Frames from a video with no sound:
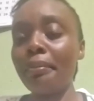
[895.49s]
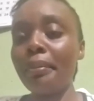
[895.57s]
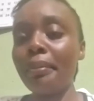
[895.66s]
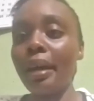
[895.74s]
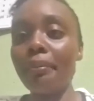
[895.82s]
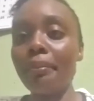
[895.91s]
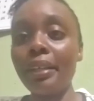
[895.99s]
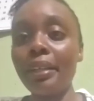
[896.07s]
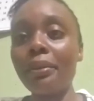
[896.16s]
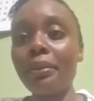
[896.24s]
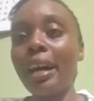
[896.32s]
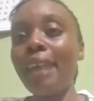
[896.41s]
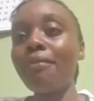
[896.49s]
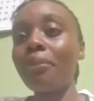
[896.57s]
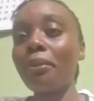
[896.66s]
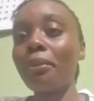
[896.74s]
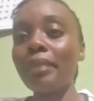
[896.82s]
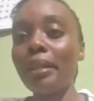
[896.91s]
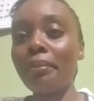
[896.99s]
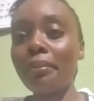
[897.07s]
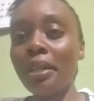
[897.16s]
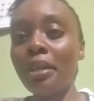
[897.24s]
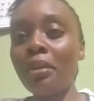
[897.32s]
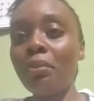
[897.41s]
they could have problem
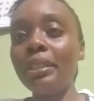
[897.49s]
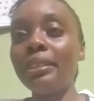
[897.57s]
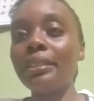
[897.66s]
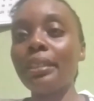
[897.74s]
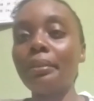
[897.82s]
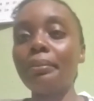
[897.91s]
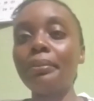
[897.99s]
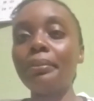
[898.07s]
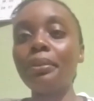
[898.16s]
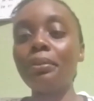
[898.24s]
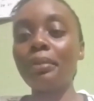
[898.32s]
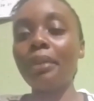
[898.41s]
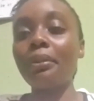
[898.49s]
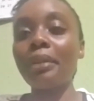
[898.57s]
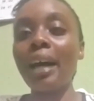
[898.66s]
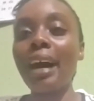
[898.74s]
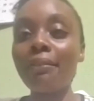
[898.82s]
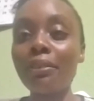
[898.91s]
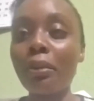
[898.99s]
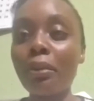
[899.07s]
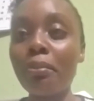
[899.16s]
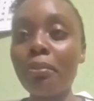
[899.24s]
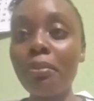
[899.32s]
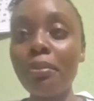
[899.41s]
with they could have
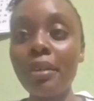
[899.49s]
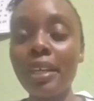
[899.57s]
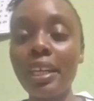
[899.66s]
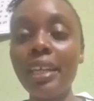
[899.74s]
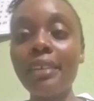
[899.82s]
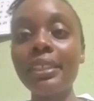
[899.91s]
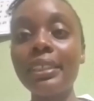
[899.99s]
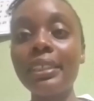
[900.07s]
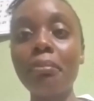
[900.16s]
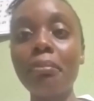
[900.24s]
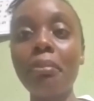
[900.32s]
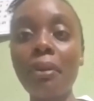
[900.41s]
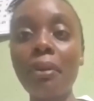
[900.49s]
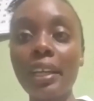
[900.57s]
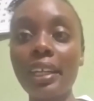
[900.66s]
some increase in bulk,